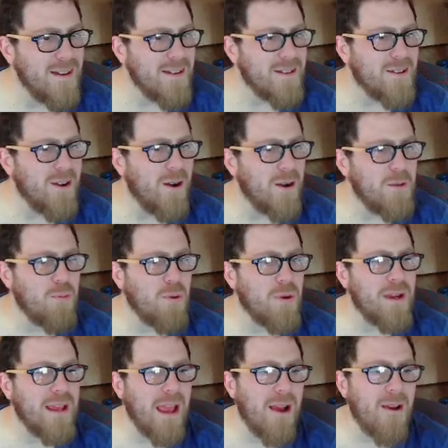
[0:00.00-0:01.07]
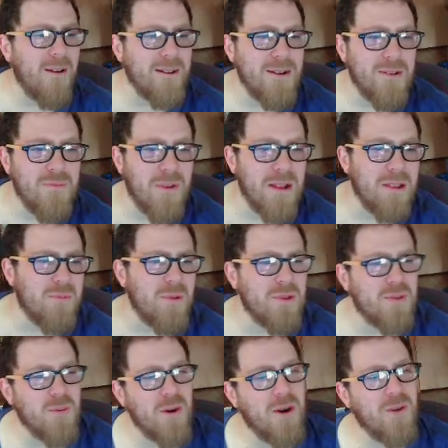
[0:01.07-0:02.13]
God, pre-character
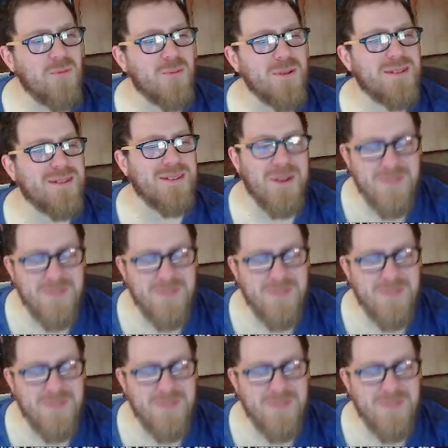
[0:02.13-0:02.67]
development 12 was so